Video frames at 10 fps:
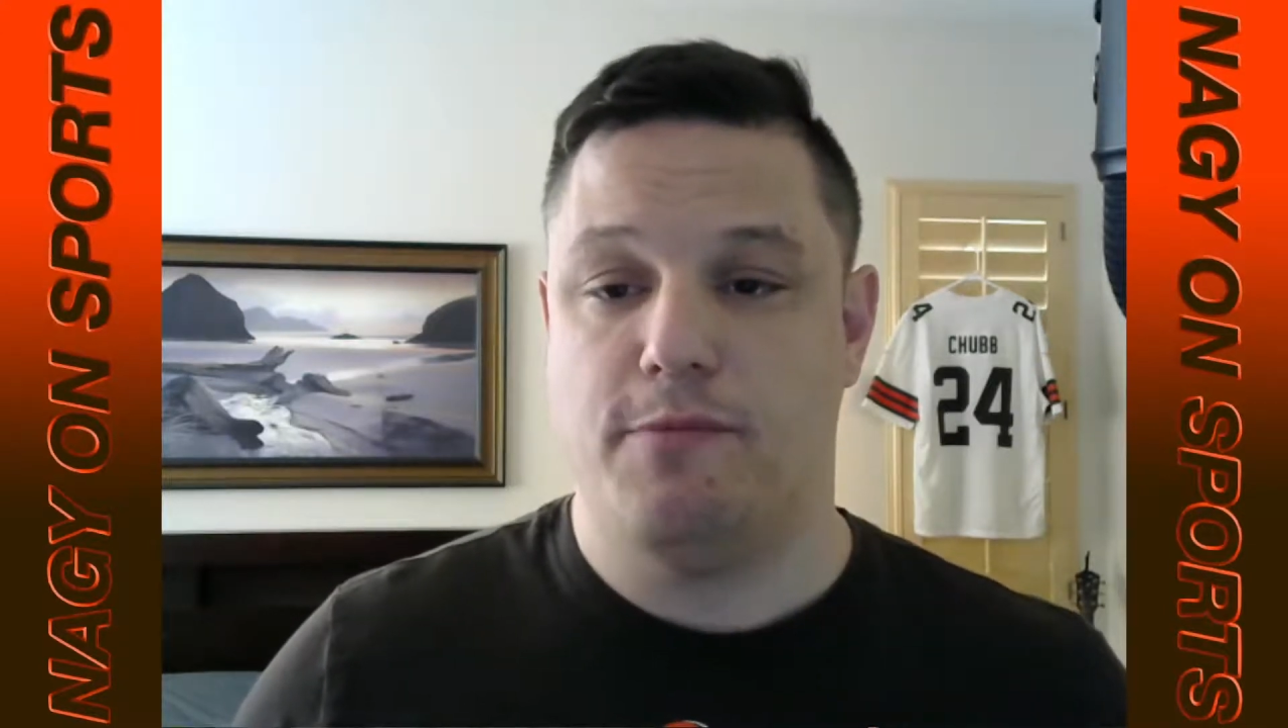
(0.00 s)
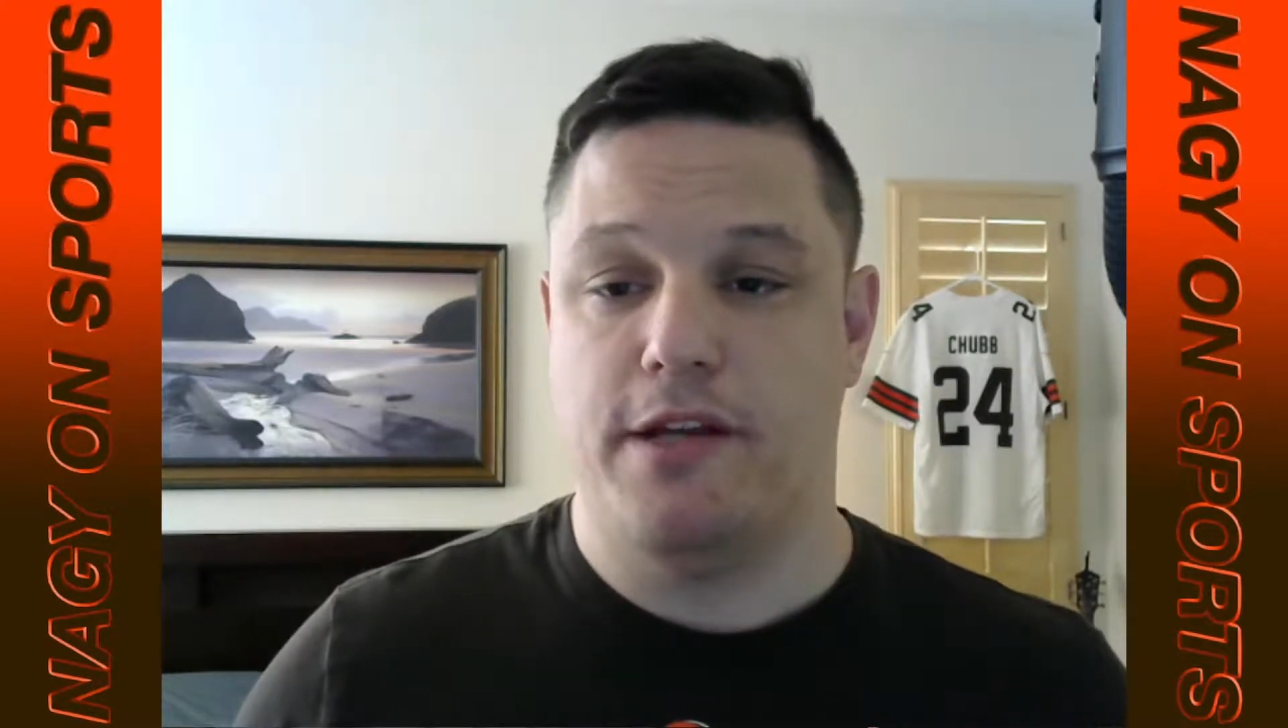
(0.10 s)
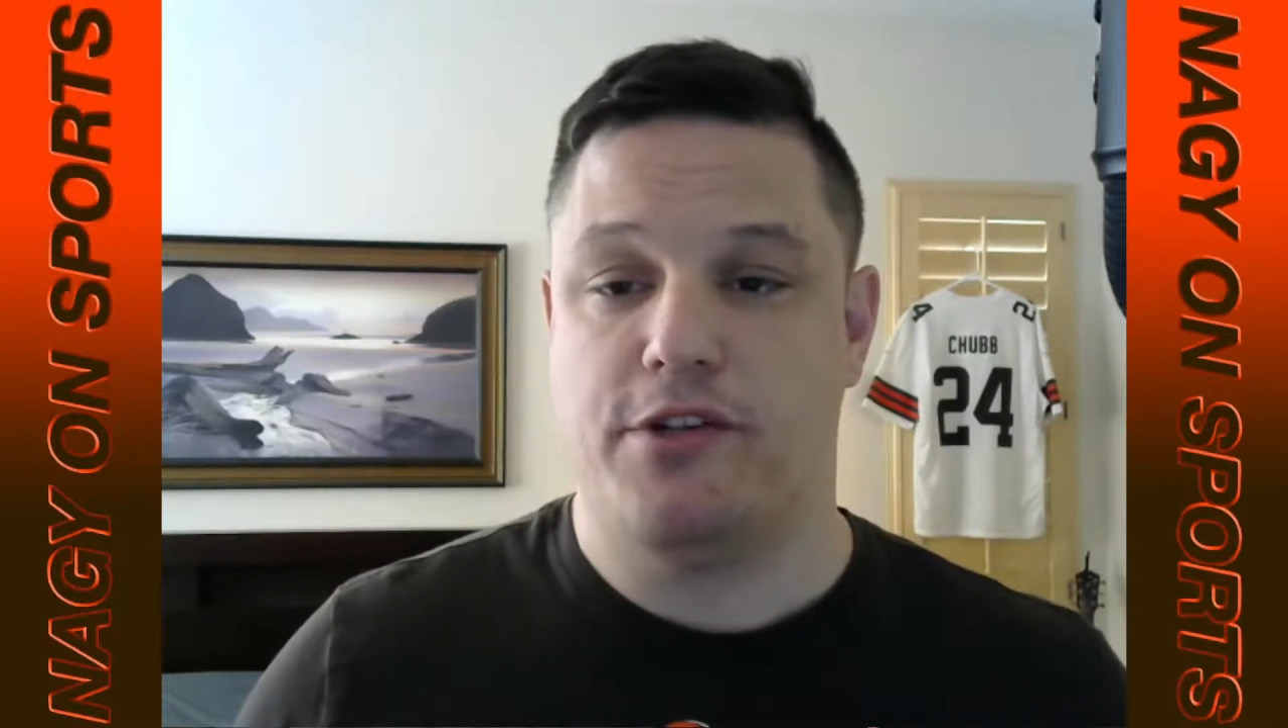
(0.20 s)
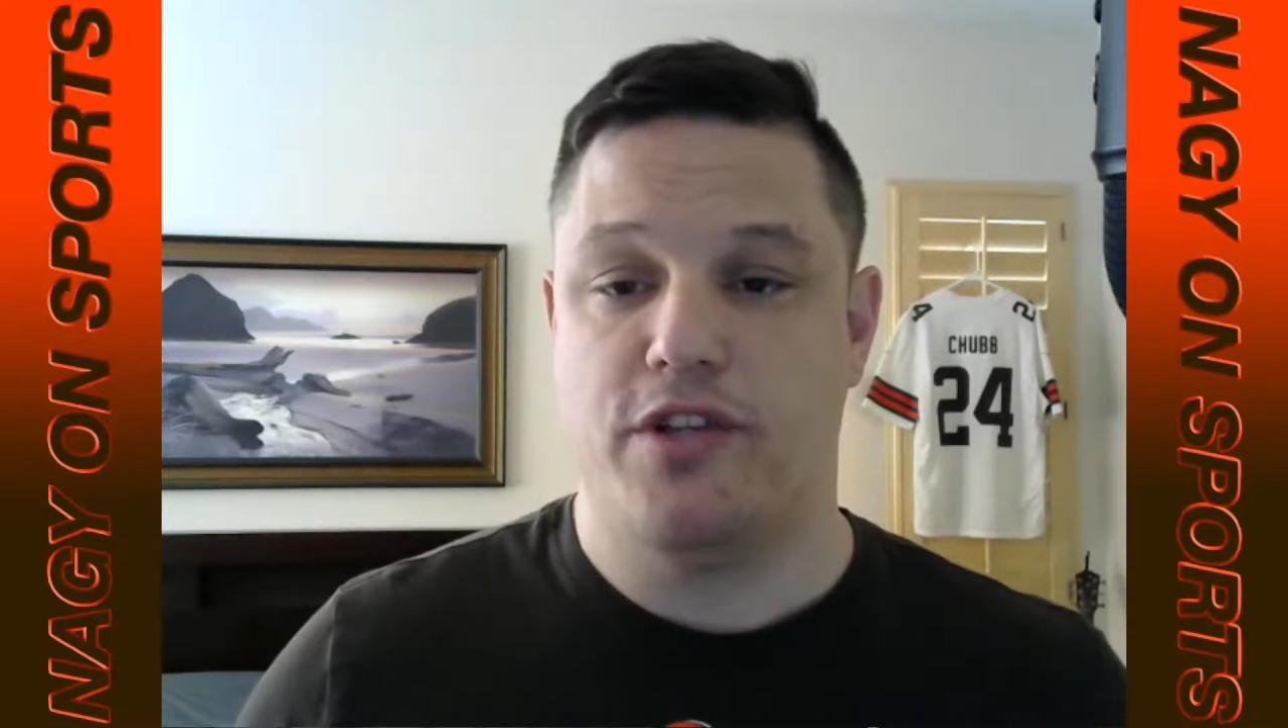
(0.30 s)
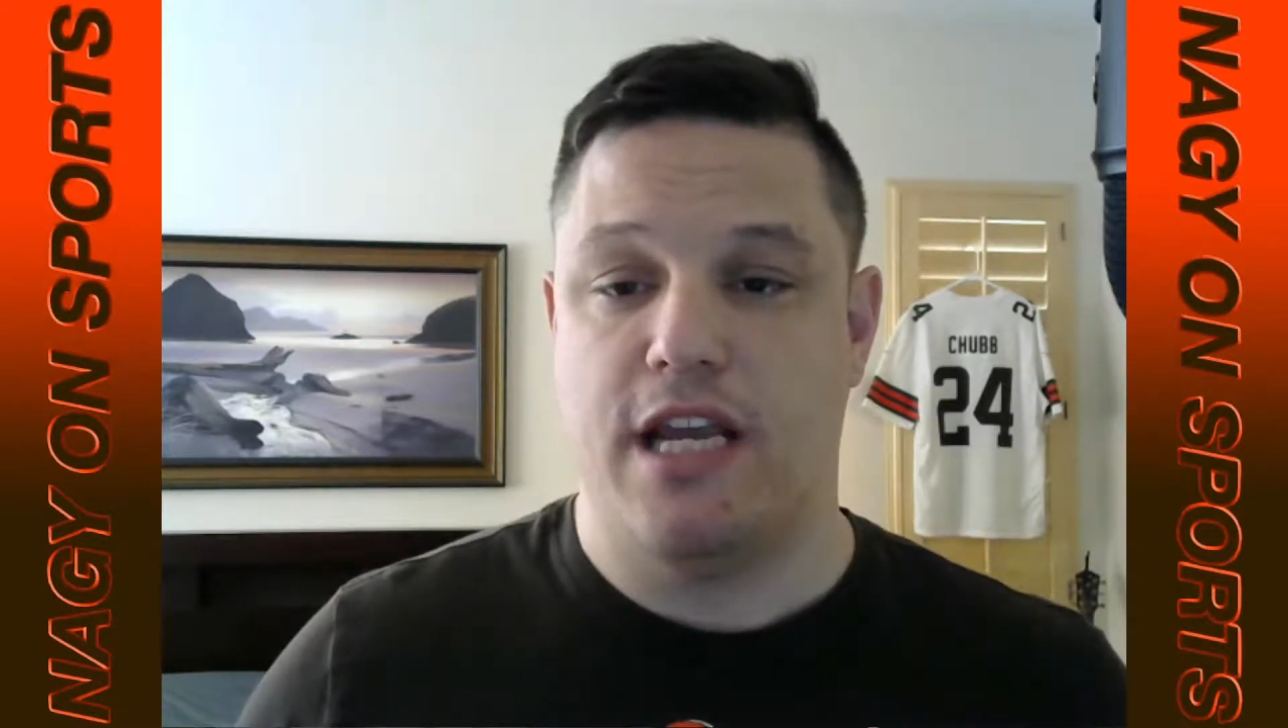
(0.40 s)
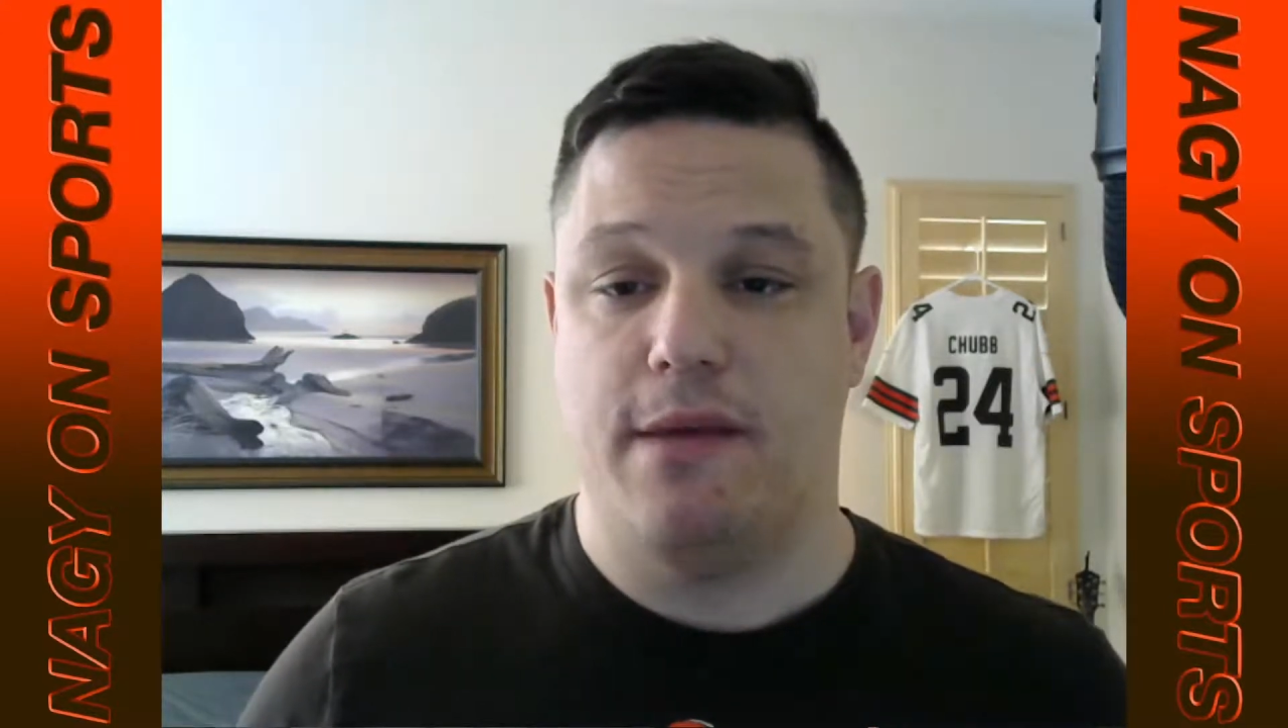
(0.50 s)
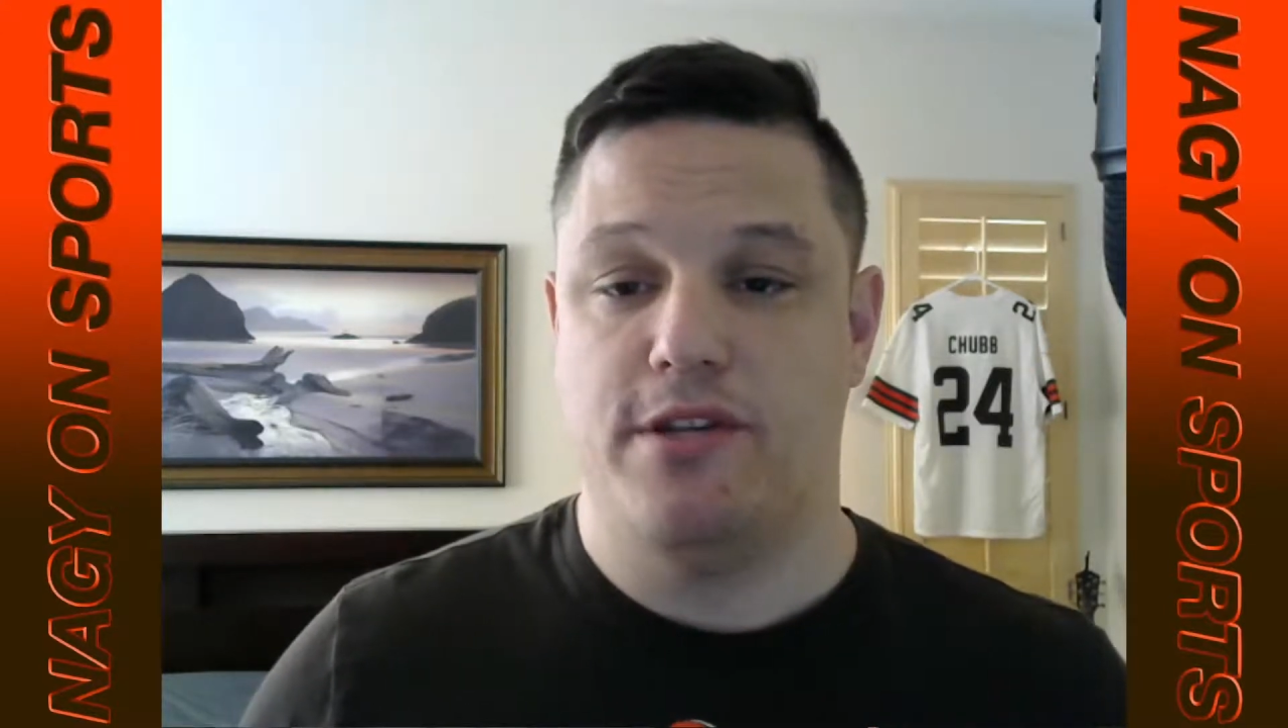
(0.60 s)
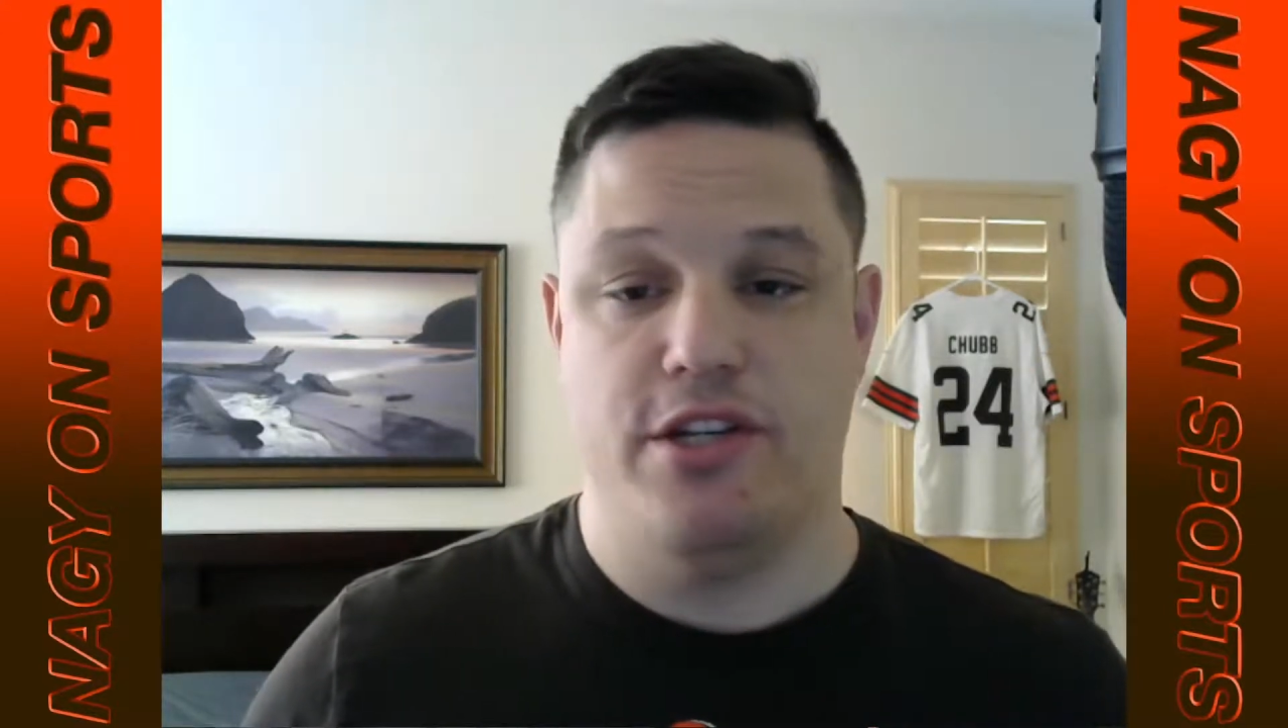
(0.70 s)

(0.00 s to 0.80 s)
special teams,